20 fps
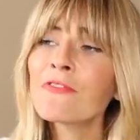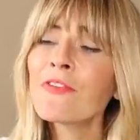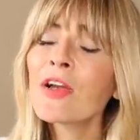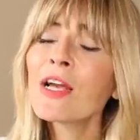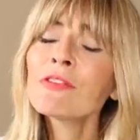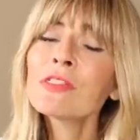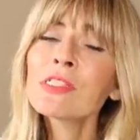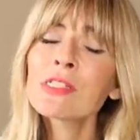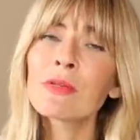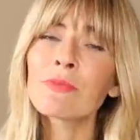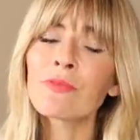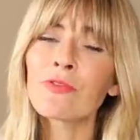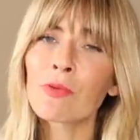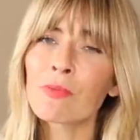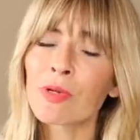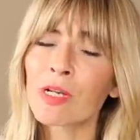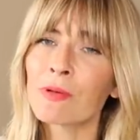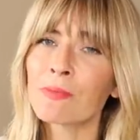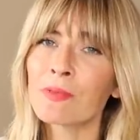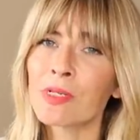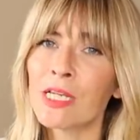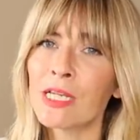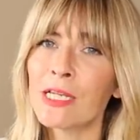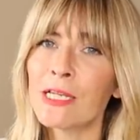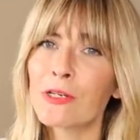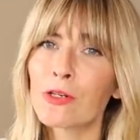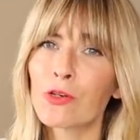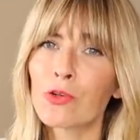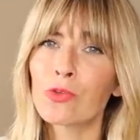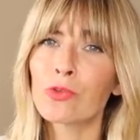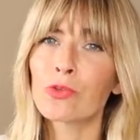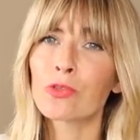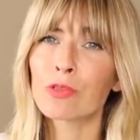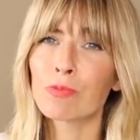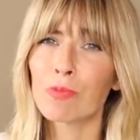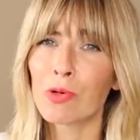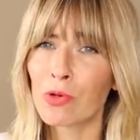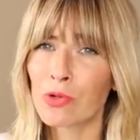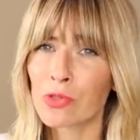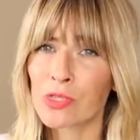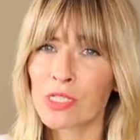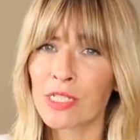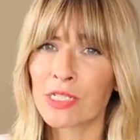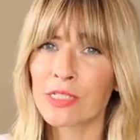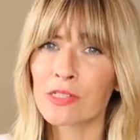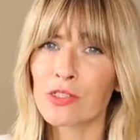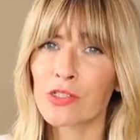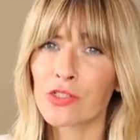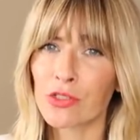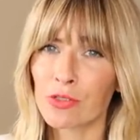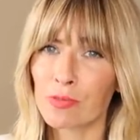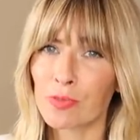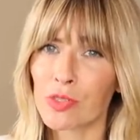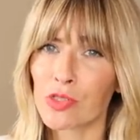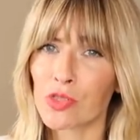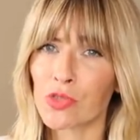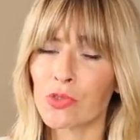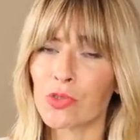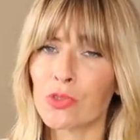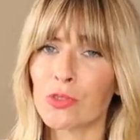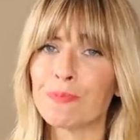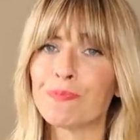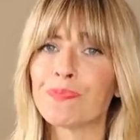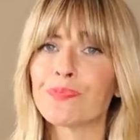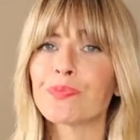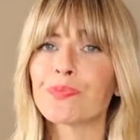found some from a company called Porcelain Superstore,